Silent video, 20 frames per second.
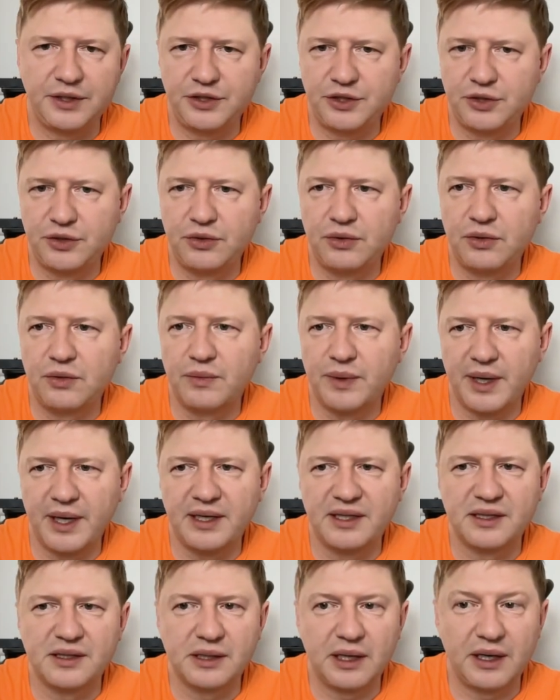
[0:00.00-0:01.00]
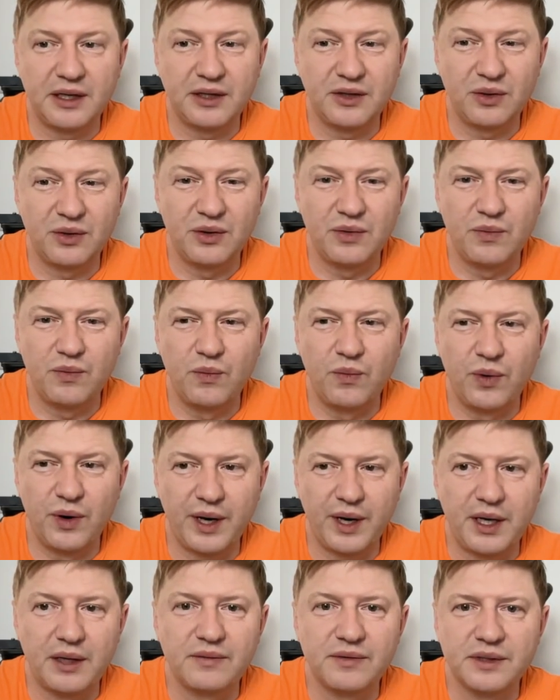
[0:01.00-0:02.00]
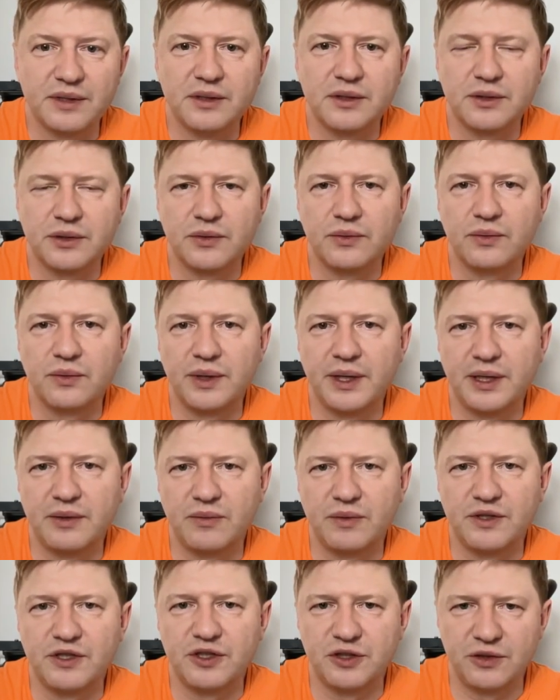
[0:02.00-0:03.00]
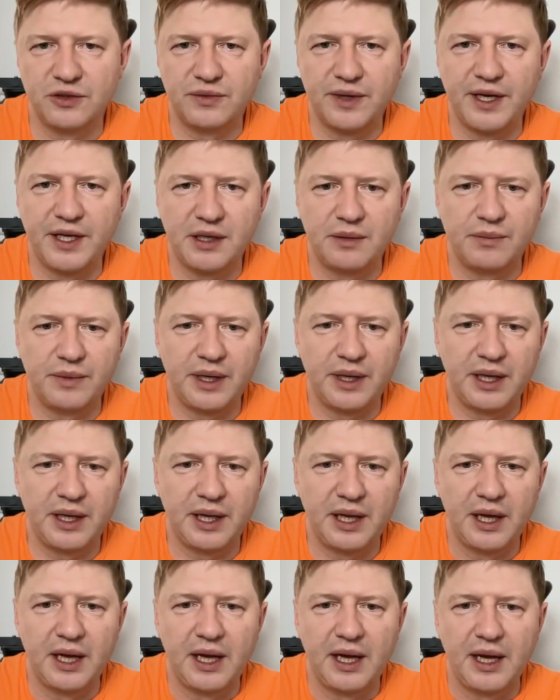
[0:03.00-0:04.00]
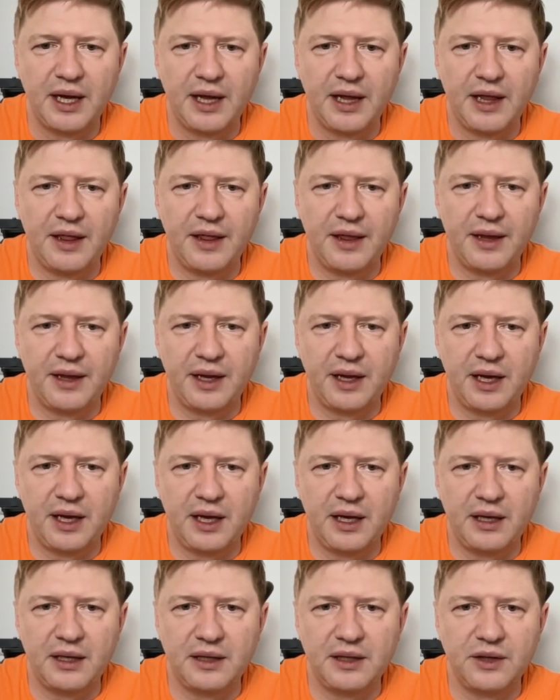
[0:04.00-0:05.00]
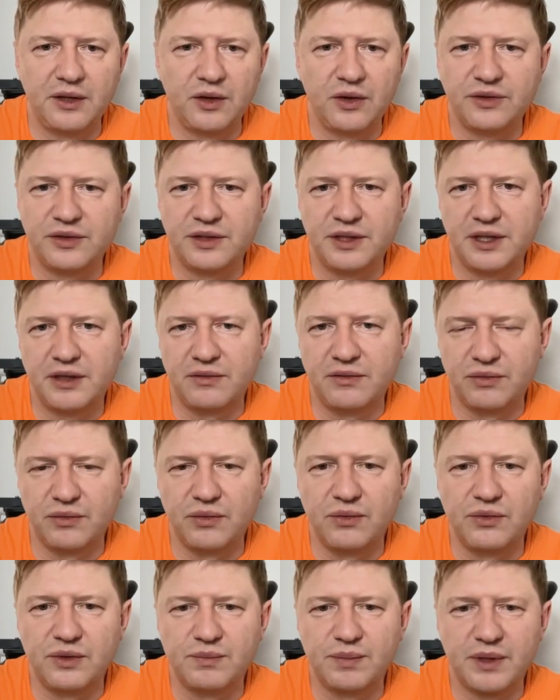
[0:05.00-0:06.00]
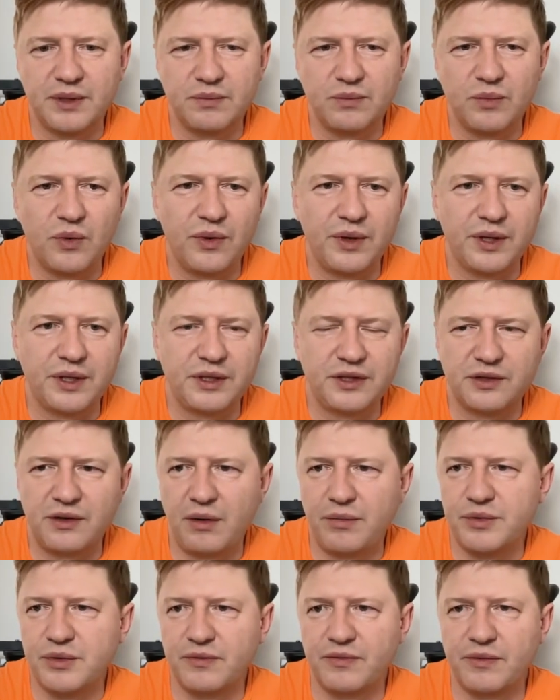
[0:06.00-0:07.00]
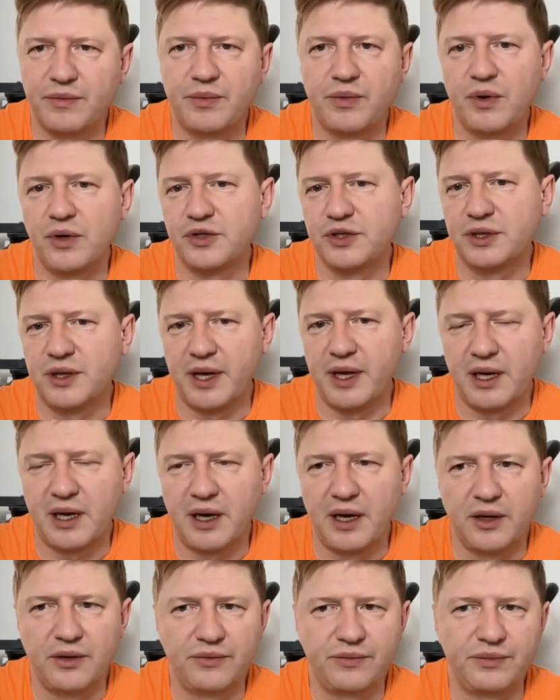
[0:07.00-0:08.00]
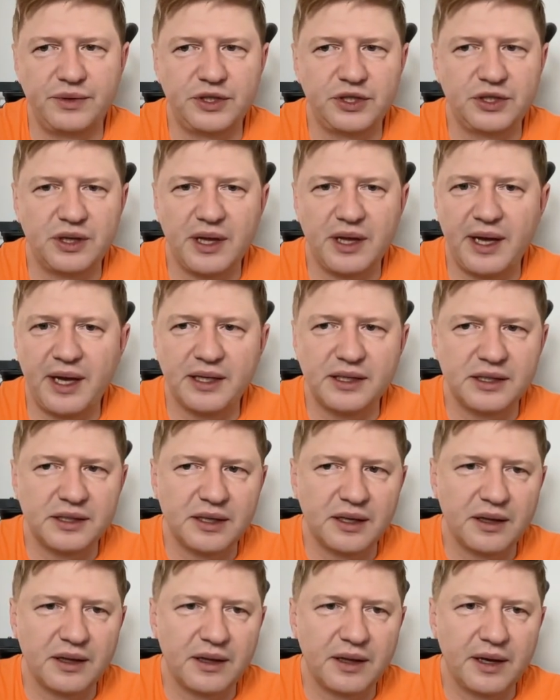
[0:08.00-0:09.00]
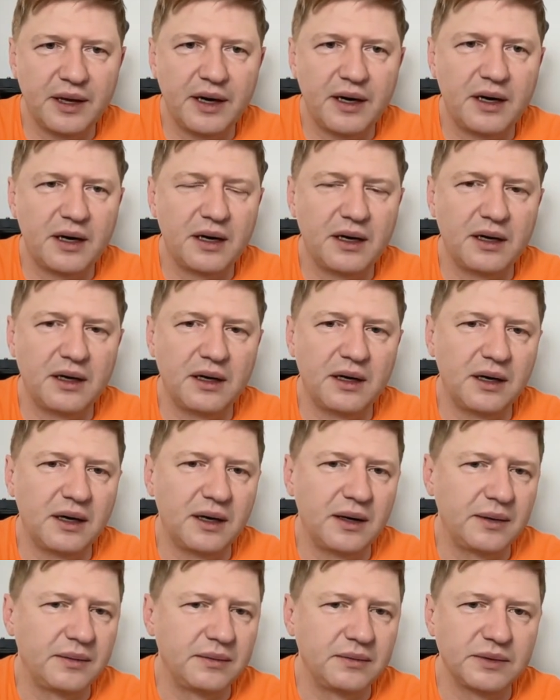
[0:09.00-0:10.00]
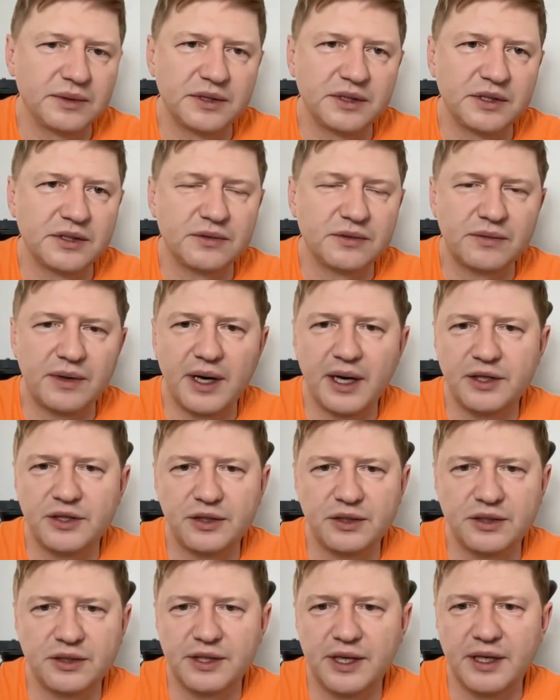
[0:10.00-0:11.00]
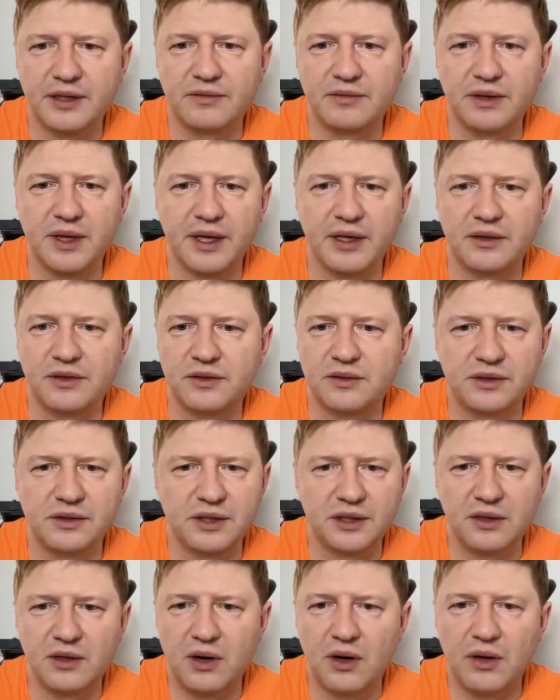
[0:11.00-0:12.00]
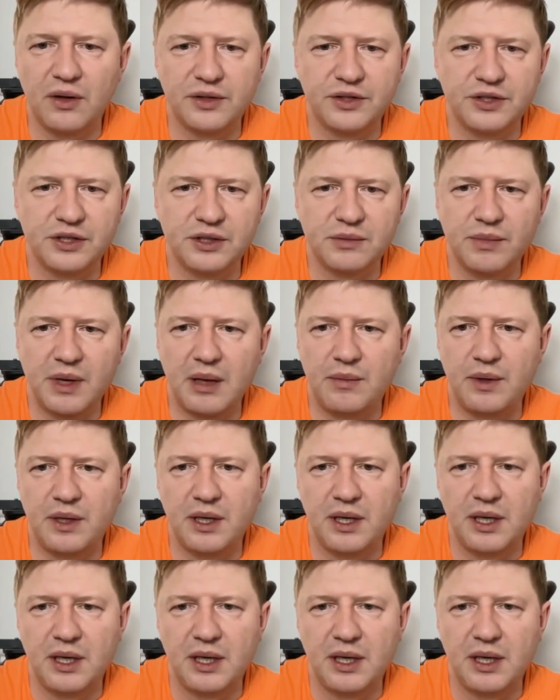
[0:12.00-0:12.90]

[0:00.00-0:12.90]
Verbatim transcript: sure when I started only working with the tool, it was generating me the not the rules but more the description of the project like kind of which classes are there uh, what's the structure etc like technologies maybe